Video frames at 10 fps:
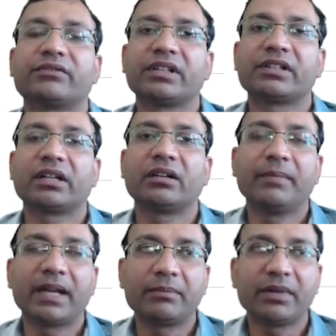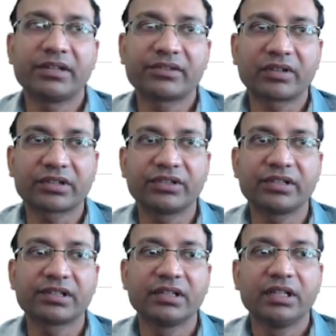cut as well as like a man-made
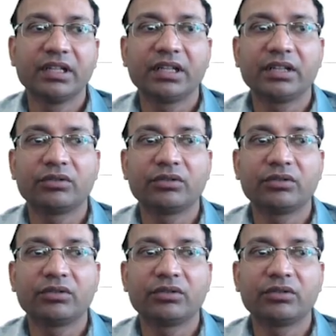structures,